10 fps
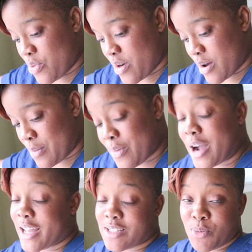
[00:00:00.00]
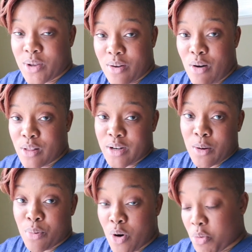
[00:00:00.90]
the i guess we can call it
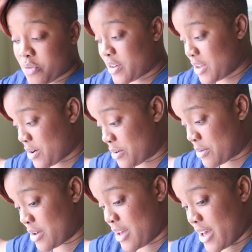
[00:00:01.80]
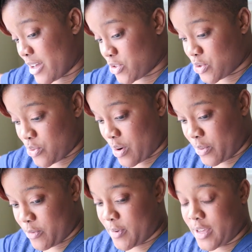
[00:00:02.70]
a promo video as to what
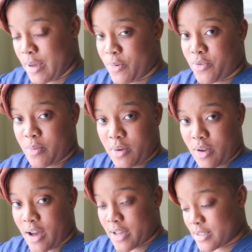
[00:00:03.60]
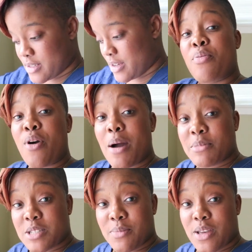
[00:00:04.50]
we've been keeping from you guys
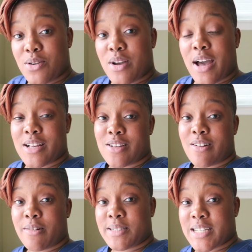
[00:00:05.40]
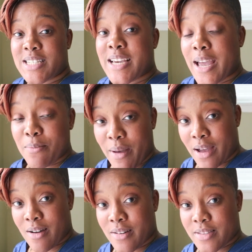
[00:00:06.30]
promise me you guys are going to check
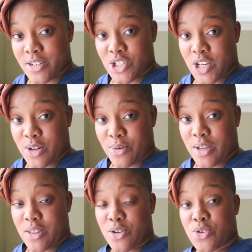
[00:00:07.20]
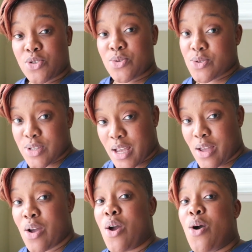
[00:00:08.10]
back on this channel either
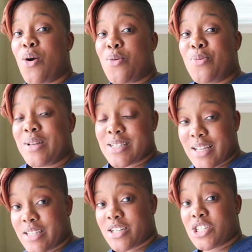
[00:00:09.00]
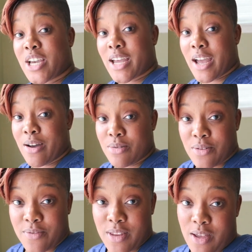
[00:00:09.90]
tuesday or wednesday to check out
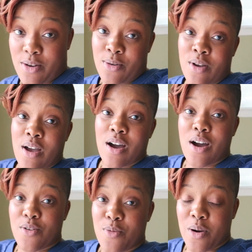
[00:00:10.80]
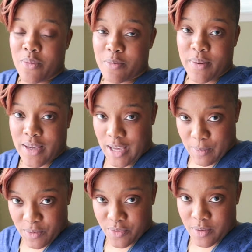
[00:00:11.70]
the video of what we've been
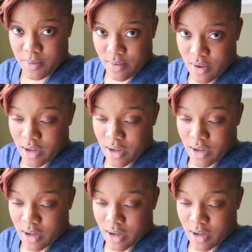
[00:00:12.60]
keeping from you